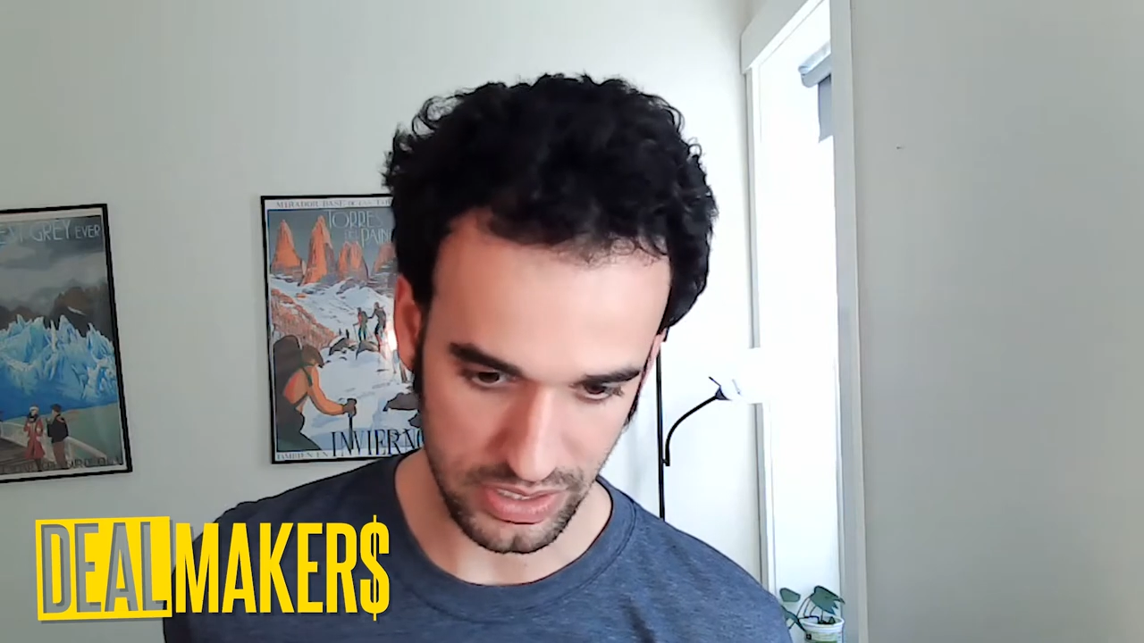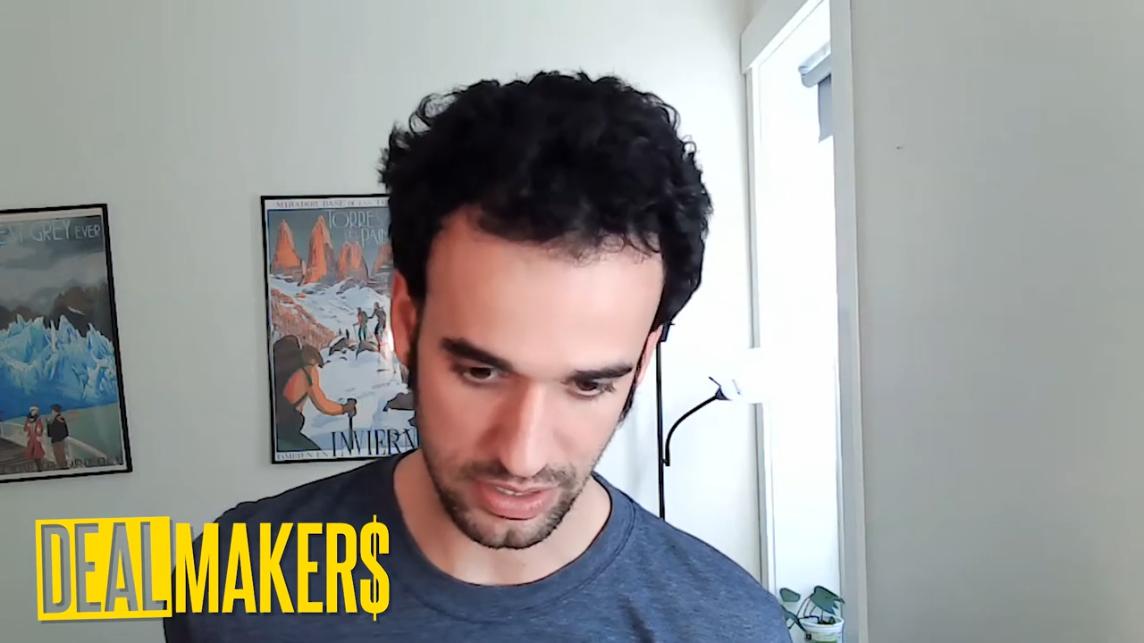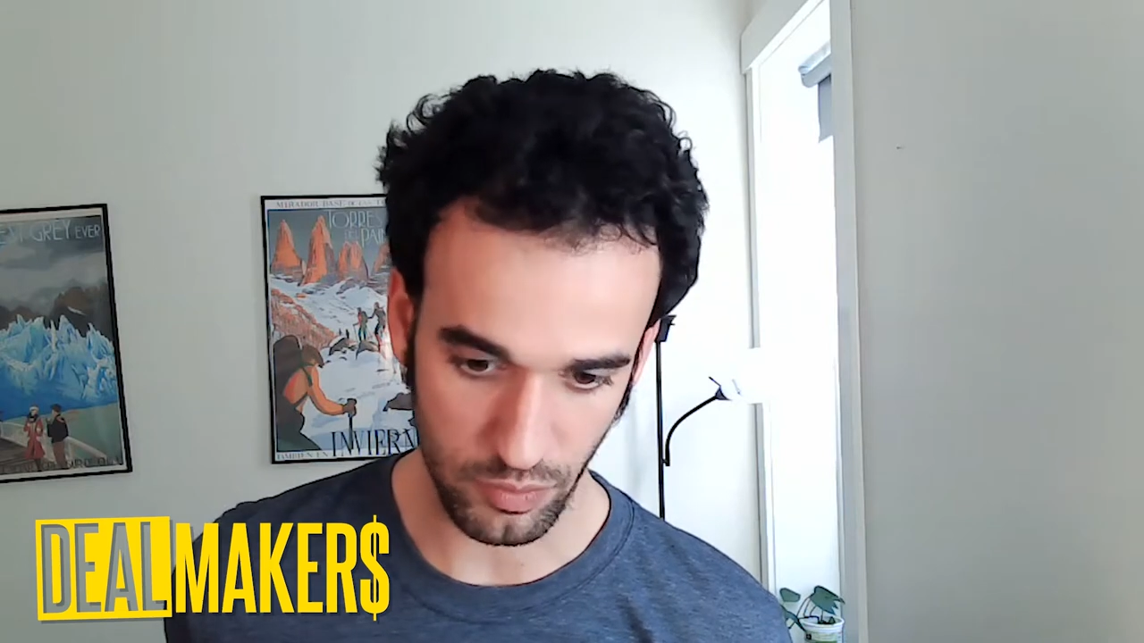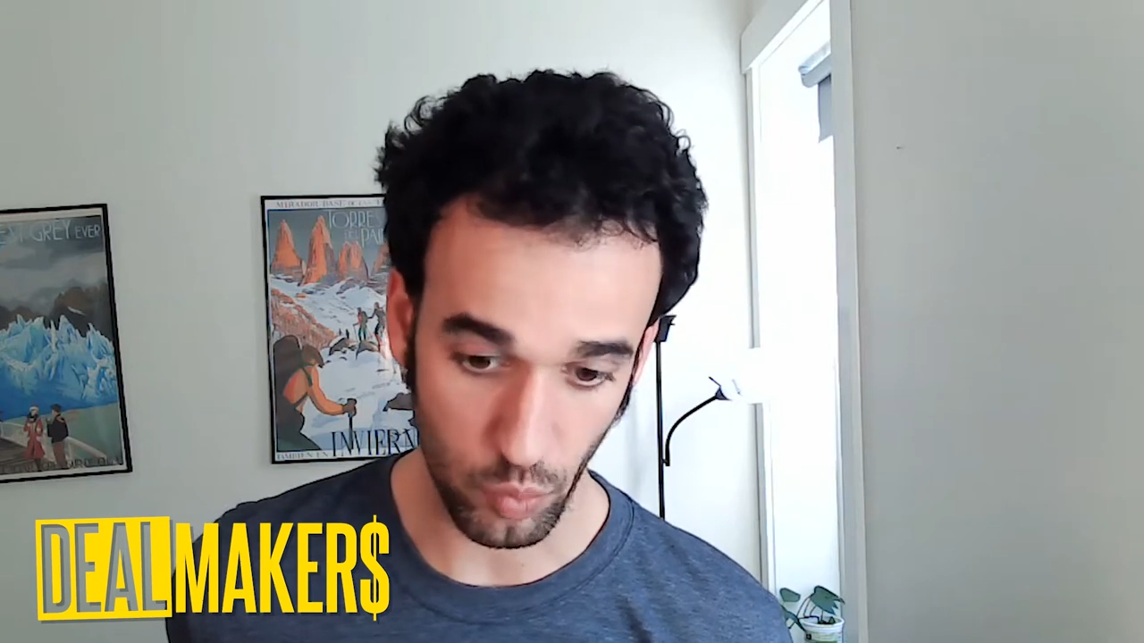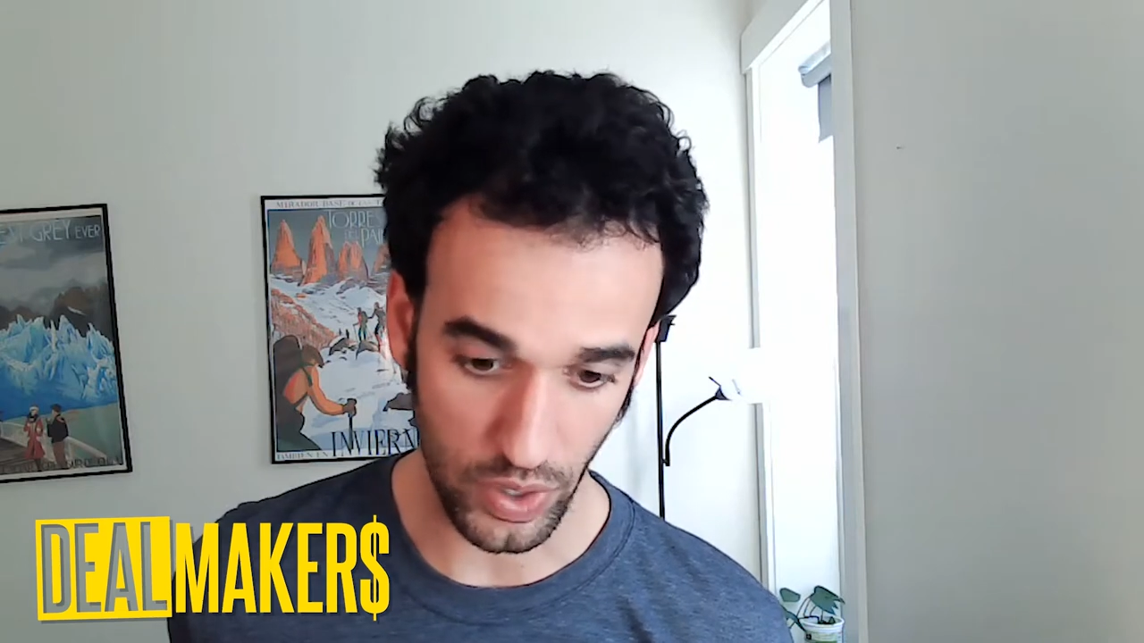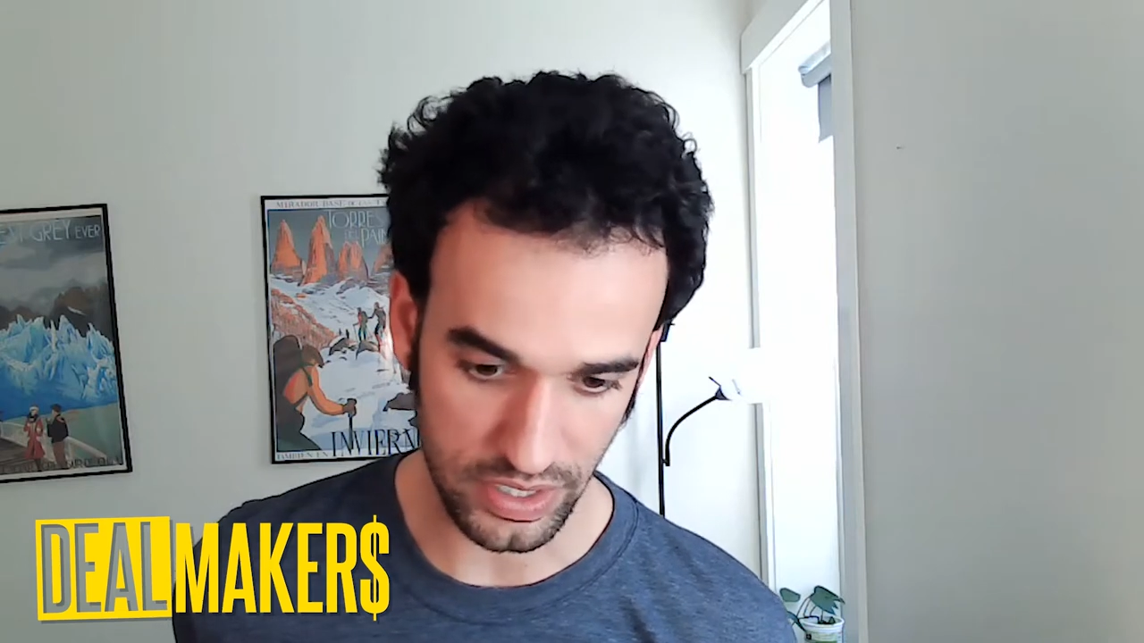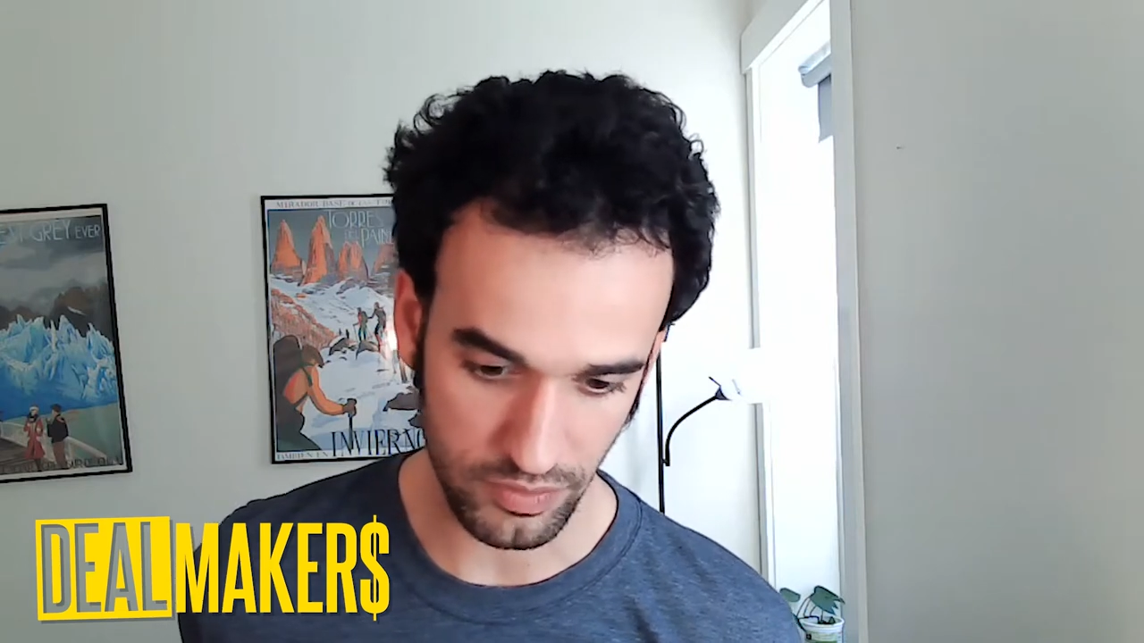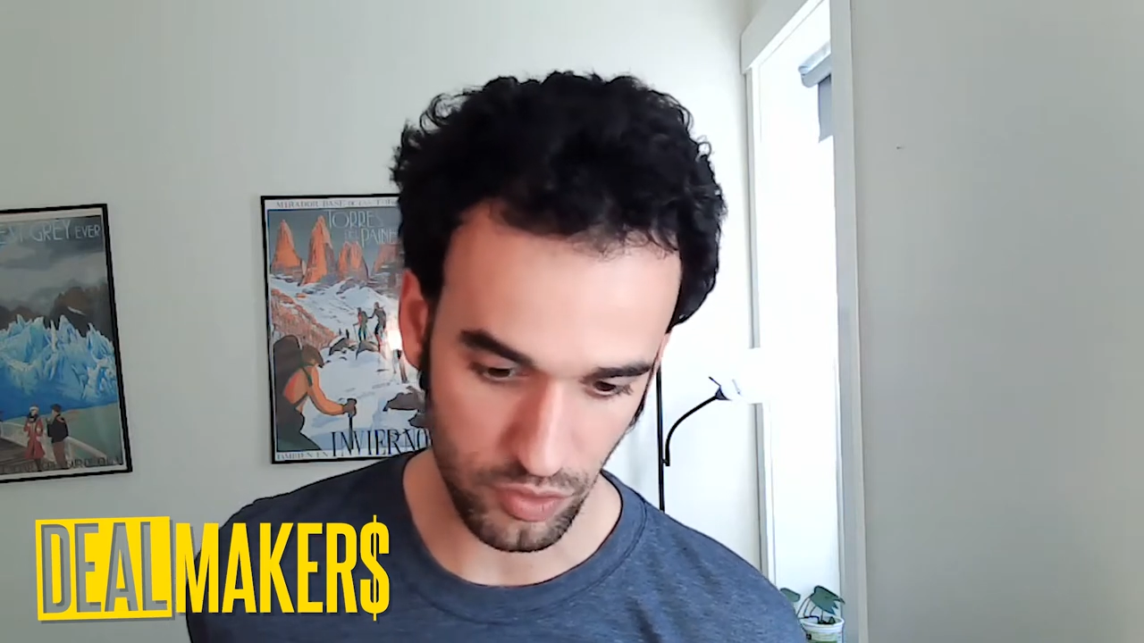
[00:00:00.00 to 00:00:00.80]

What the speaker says: instead of waiting